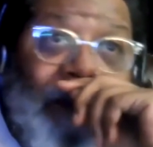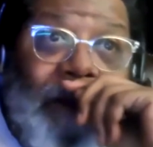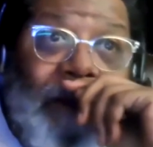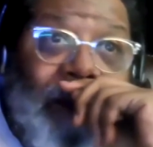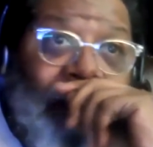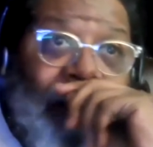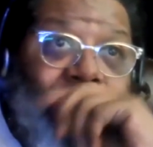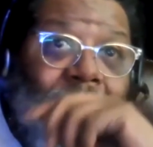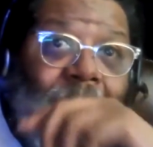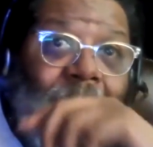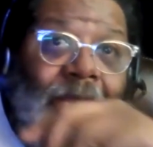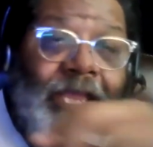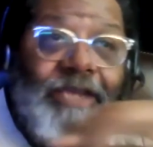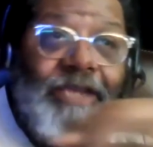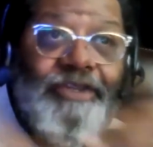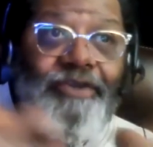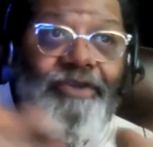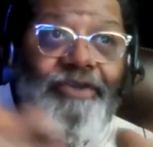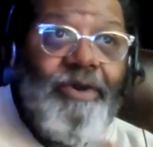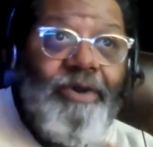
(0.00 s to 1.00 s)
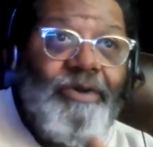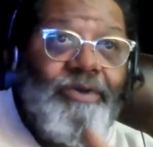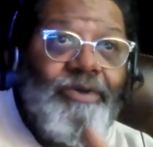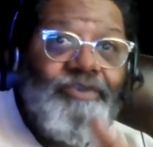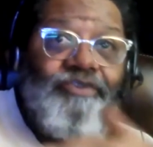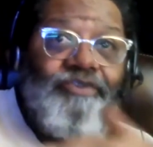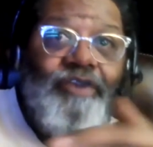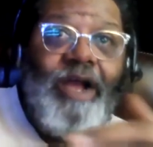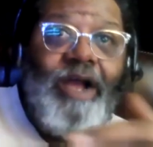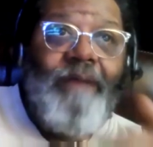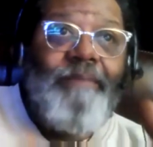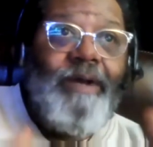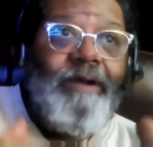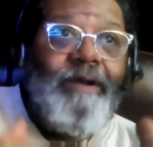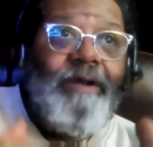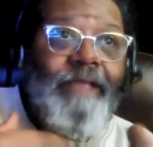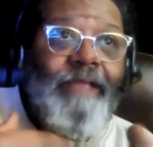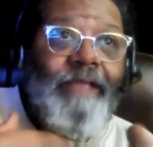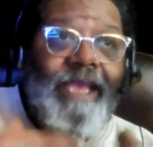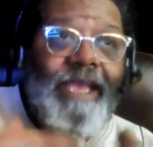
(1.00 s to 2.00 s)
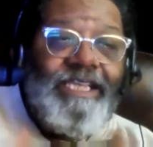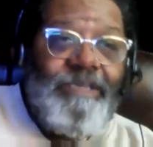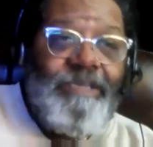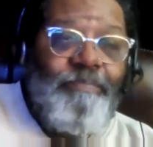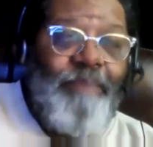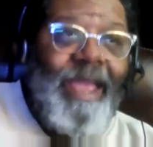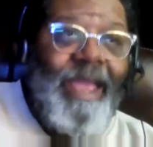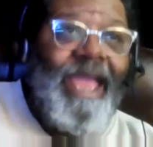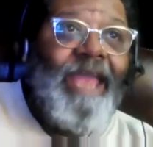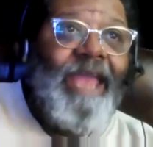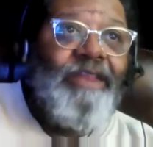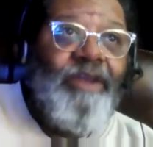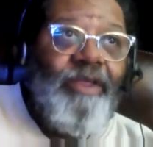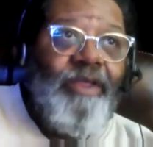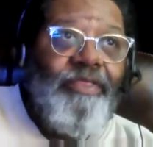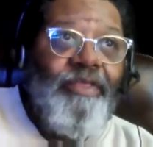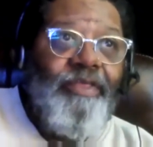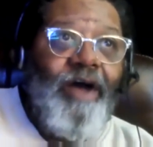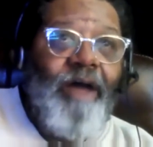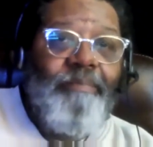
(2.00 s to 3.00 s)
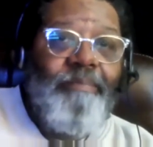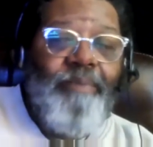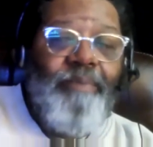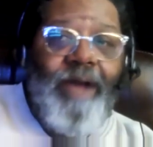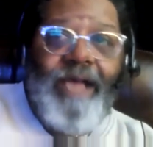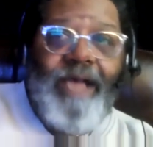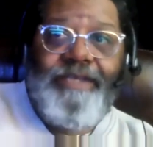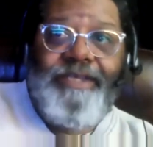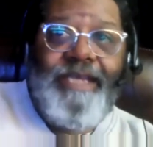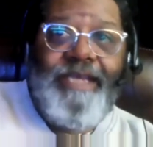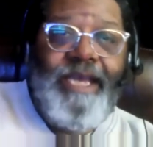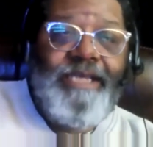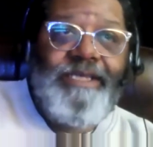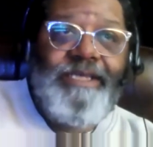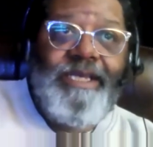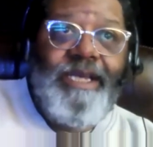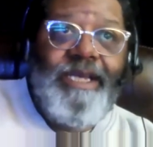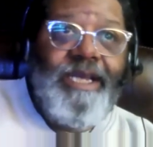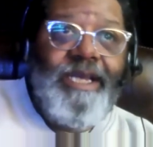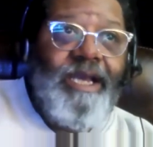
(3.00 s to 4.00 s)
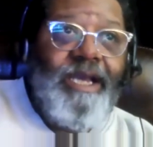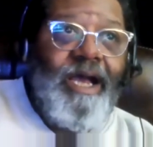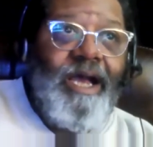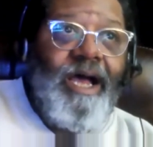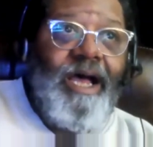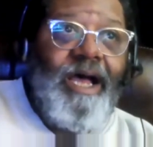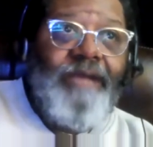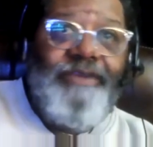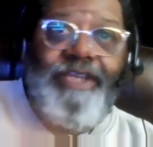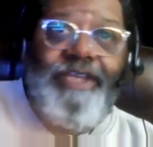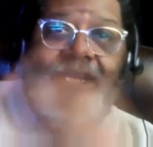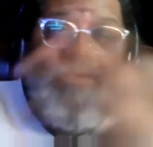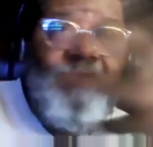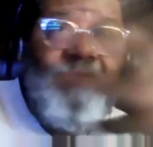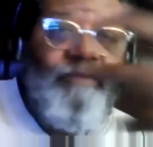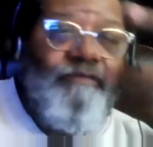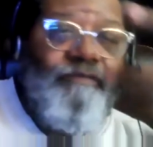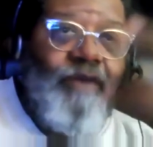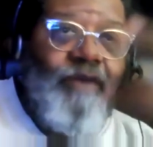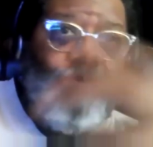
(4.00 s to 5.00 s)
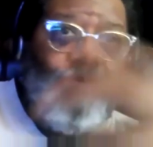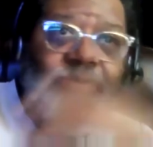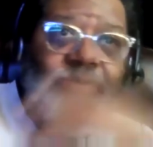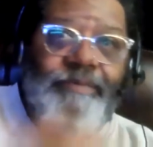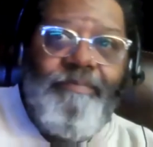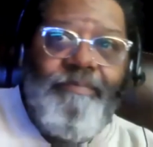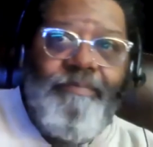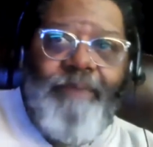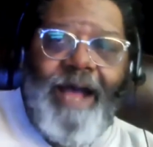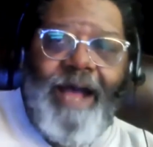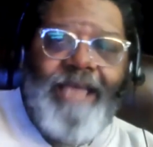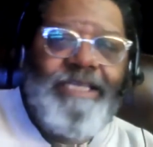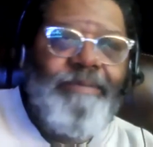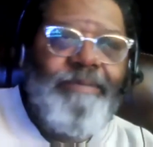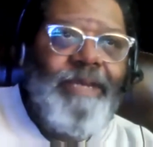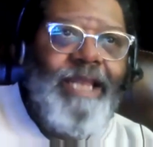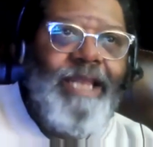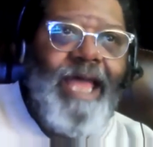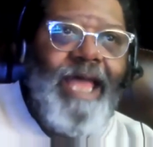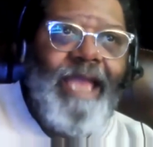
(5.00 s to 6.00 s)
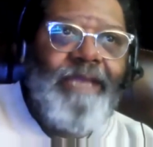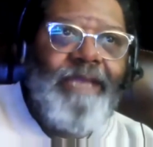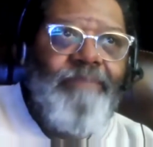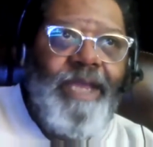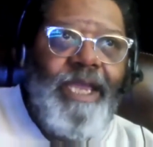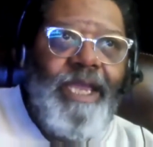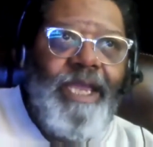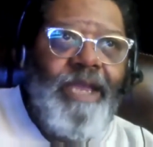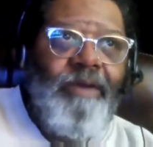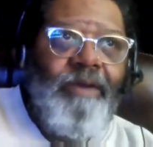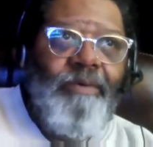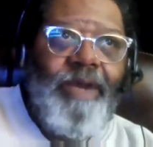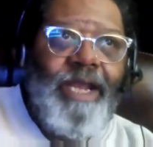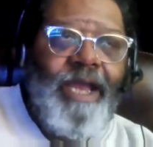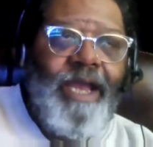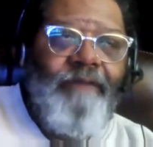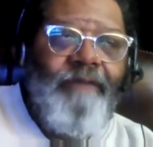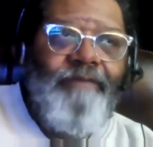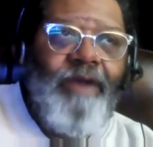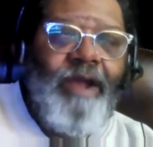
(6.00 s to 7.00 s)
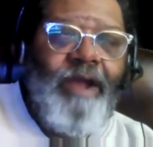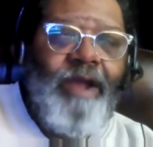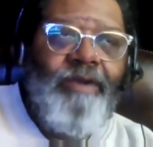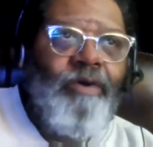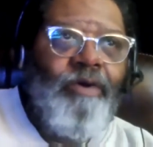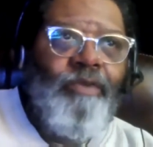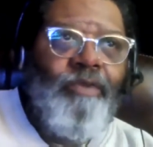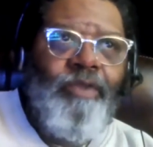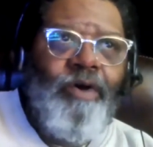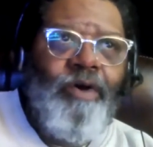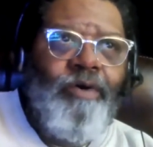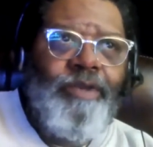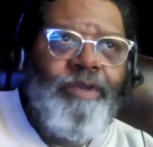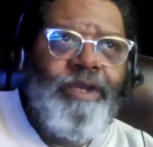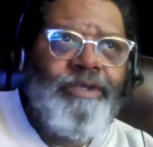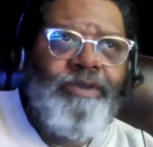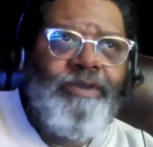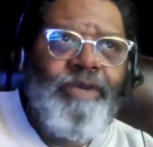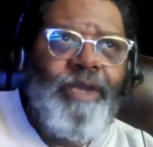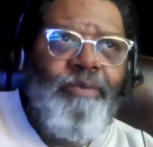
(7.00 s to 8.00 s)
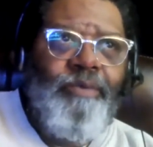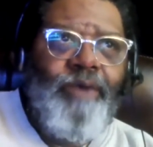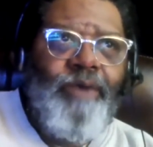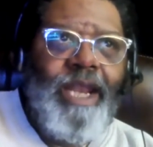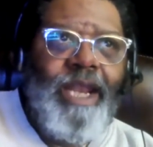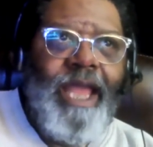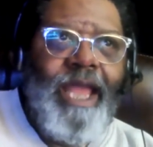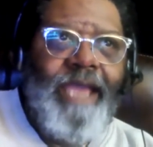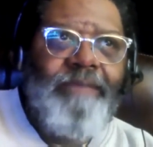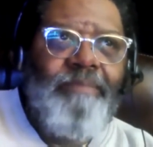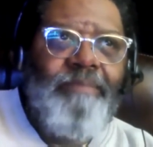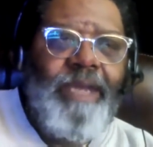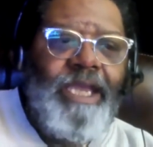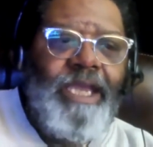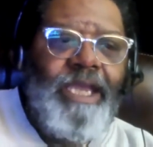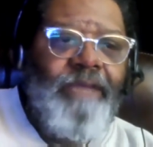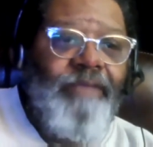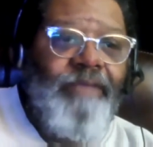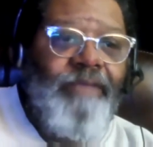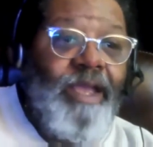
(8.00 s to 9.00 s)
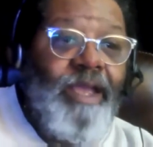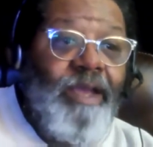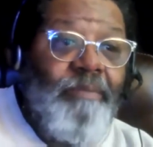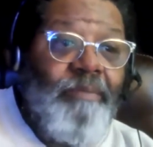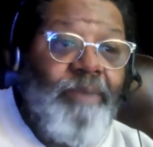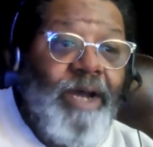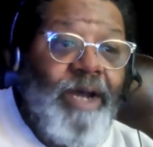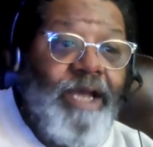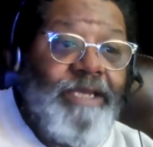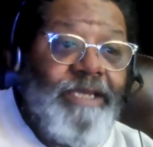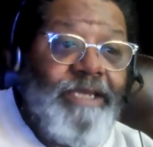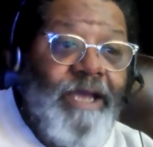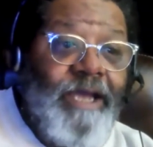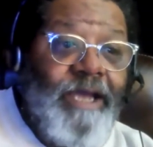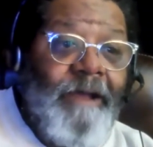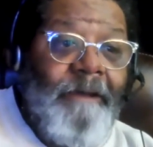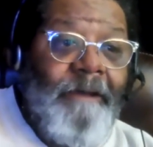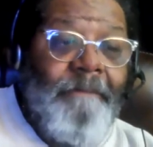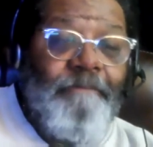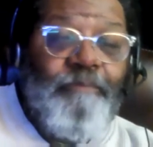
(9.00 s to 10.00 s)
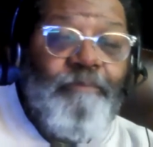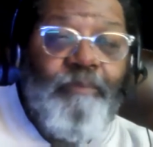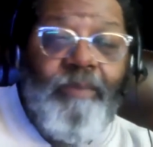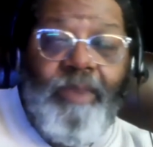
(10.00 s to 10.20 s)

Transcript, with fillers: uh, historical trauma, expand their thought process, uh, deal with folks possibly like me or whatever. Although there's only one like me, but um,